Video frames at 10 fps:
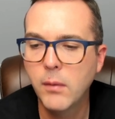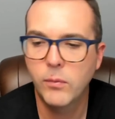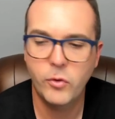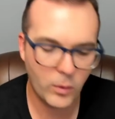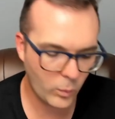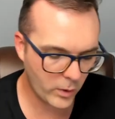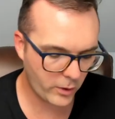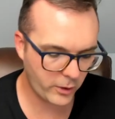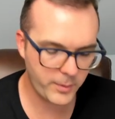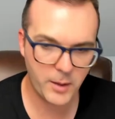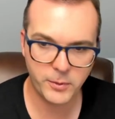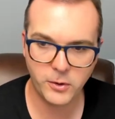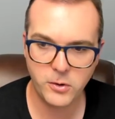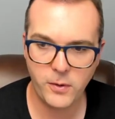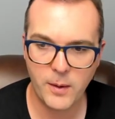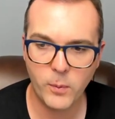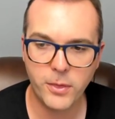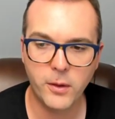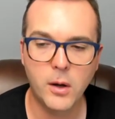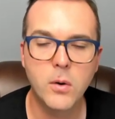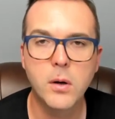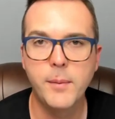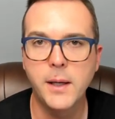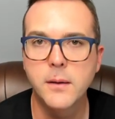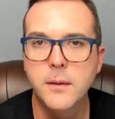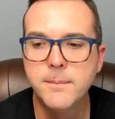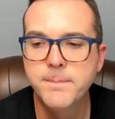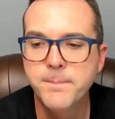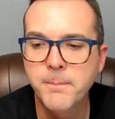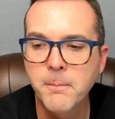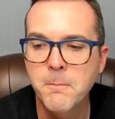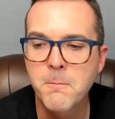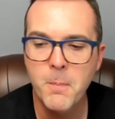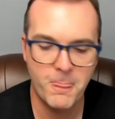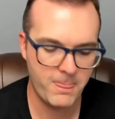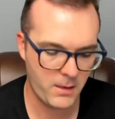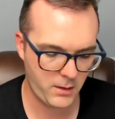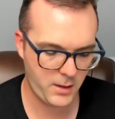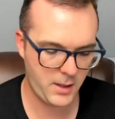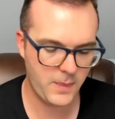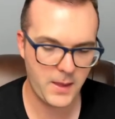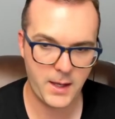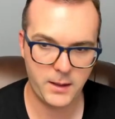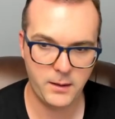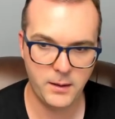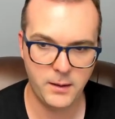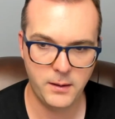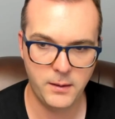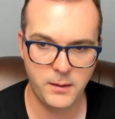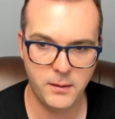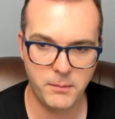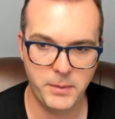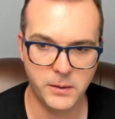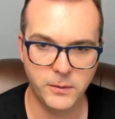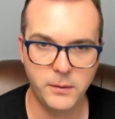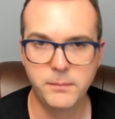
So we're going to be able to do that with the Go command and then build.